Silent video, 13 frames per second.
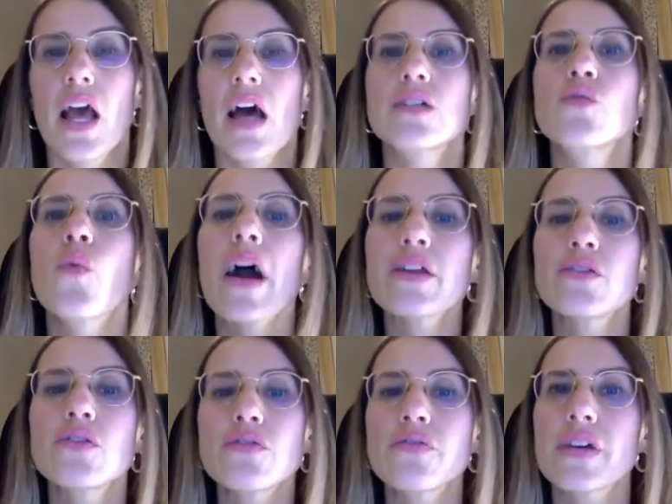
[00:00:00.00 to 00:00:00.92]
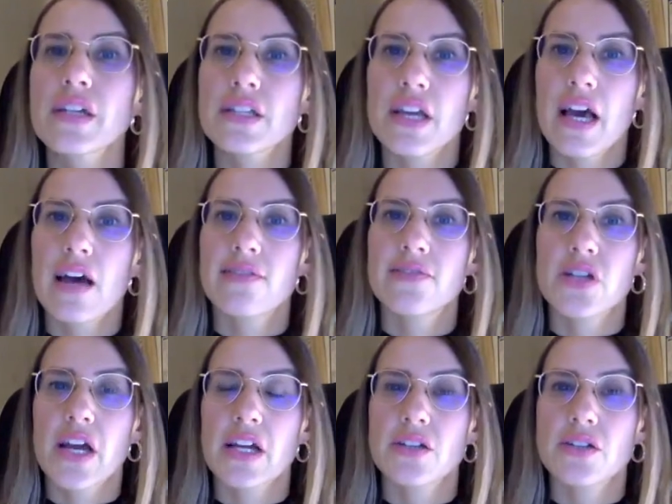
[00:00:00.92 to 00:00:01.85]
And why do you think they have
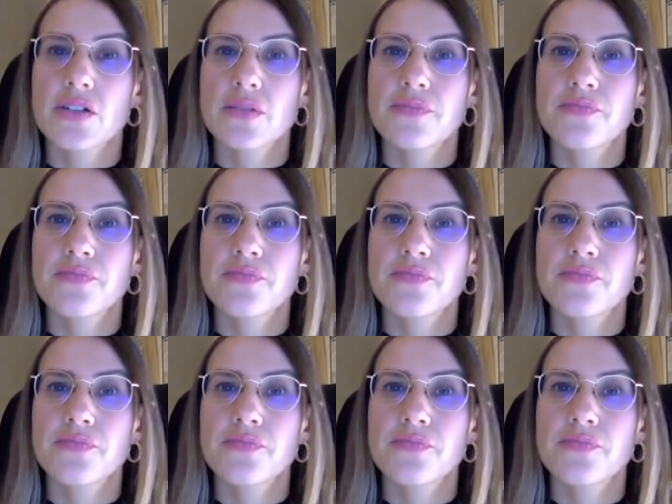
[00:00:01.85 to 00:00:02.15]
changed?